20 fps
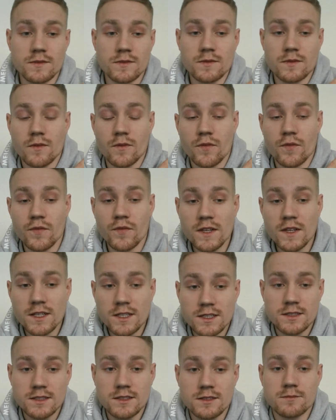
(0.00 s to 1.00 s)

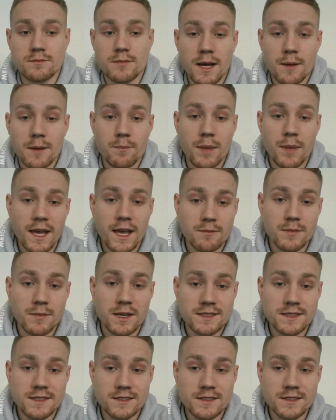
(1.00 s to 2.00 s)
feel my back
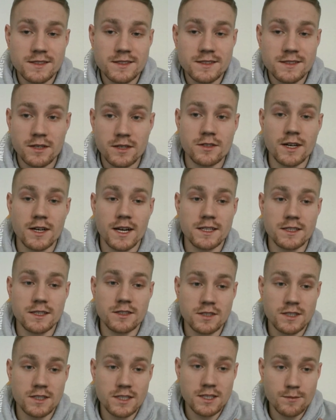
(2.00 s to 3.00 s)
muscles better and
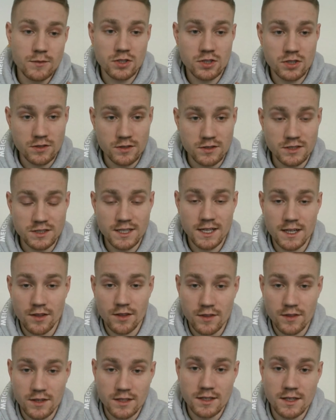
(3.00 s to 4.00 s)
to keep the shoulders
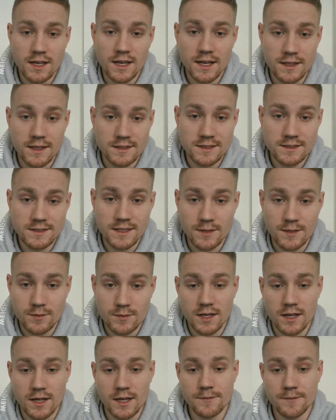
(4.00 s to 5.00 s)
healthy at the same
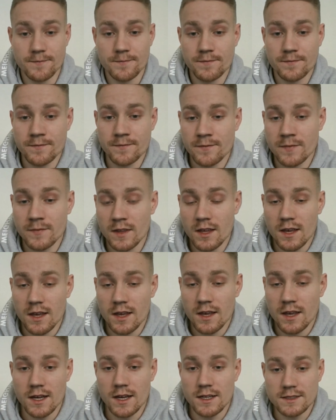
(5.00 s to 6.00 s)
time.
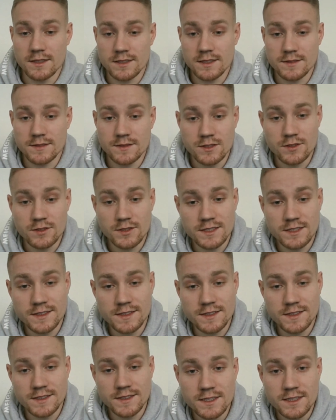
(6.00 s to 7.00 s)
And you can
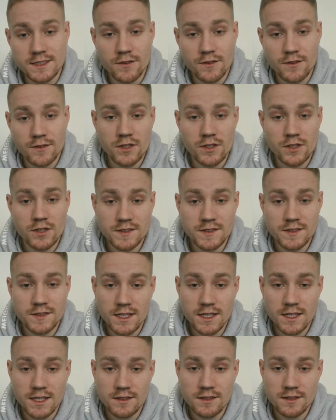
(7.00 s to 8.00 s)
see in the first
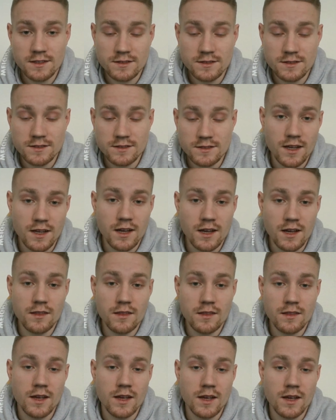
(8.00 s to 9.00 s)
set
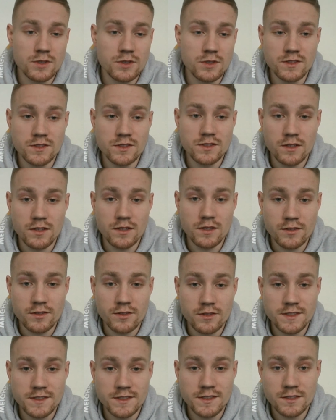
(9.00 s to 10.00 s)
that I was not very
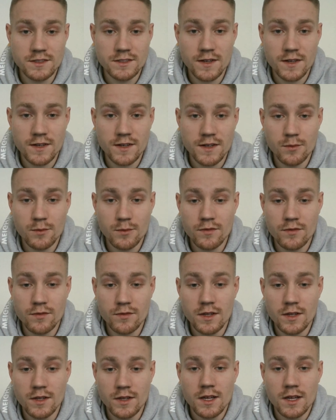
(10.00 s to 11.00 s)
satisfied with.
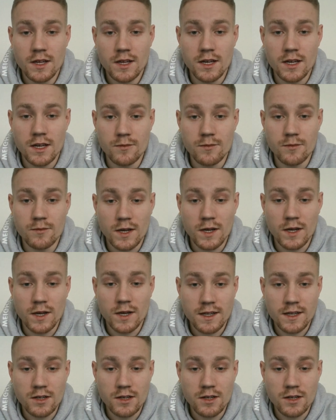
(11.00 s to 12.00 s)
Once
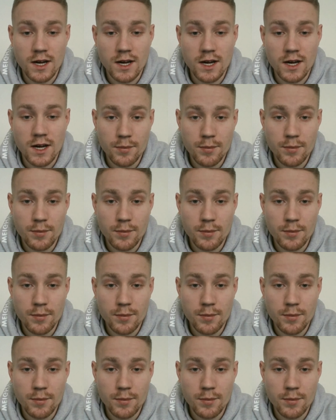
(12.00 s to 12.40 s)
I go up,